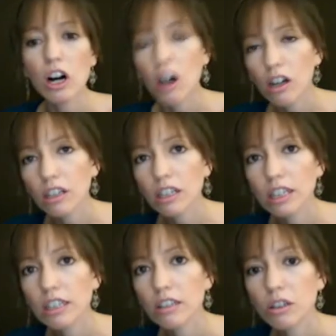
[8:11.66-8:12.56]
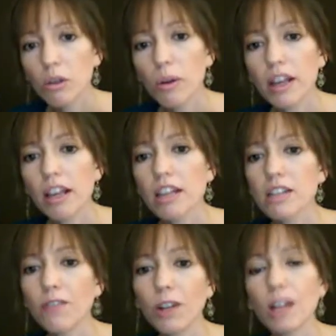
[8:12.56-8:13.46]
All you need to do
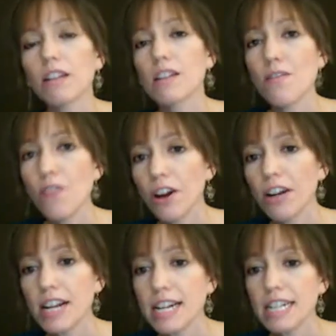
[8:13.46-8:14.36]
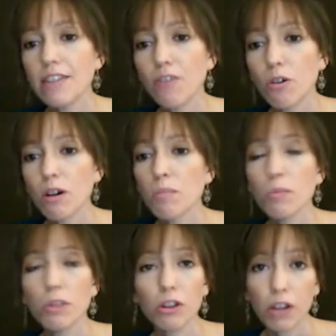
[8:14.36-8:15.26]
is fill out this very easy form
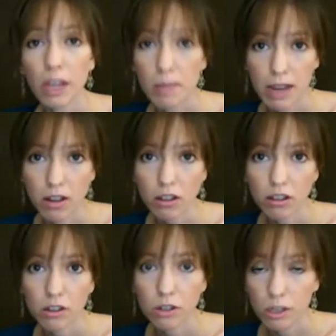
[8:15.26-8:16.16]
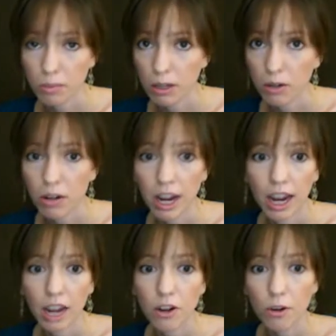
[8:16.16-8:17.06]
with your email, your zip code,
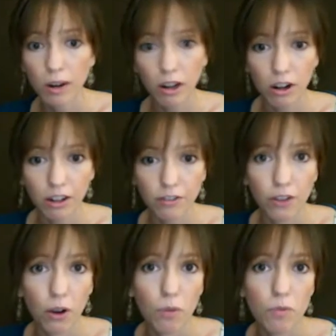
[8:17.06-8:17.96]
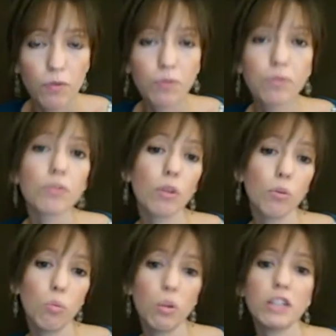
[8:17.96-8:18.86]
and your credit card info.
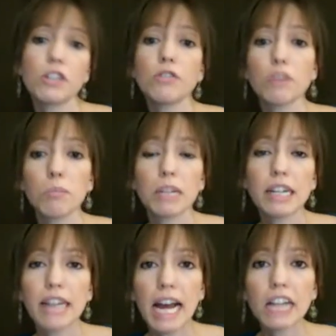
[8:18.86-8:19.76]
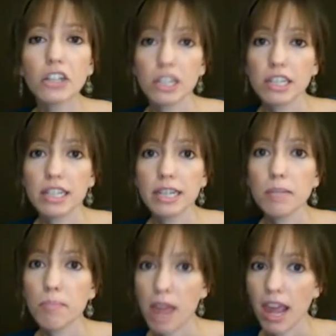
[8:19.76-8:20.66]
Once you've completed that, just hit
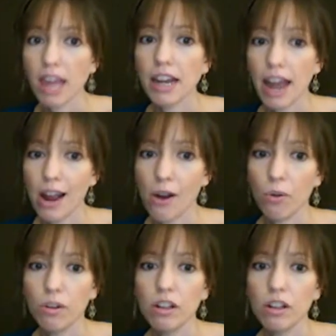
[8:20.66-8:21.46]
Pay Now.